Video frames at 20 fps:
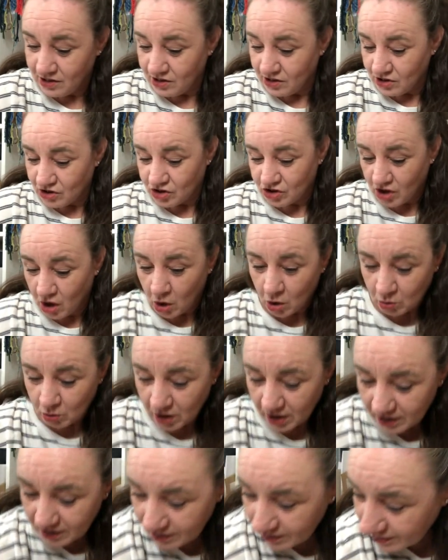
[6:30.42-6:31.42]
So
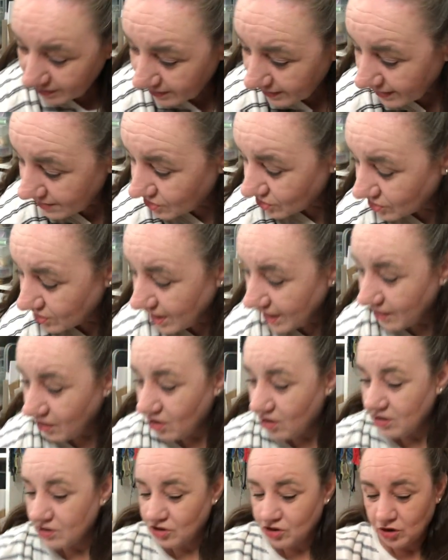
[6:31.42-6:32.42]
let's get
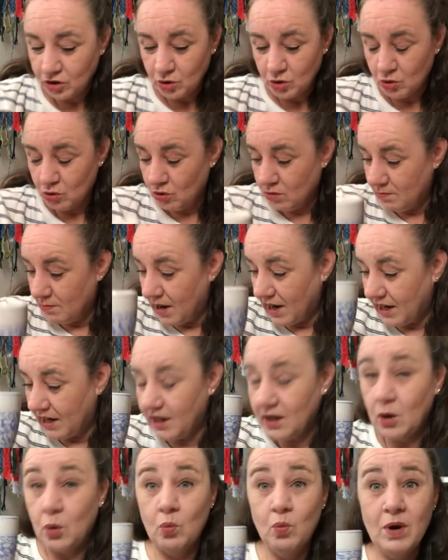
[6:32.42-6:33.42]
on to my
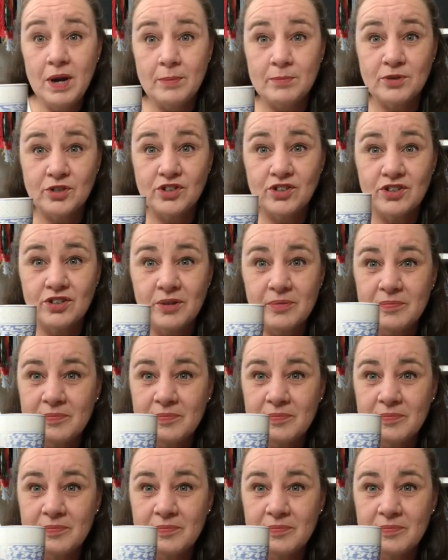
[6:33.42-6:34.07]
WIPs.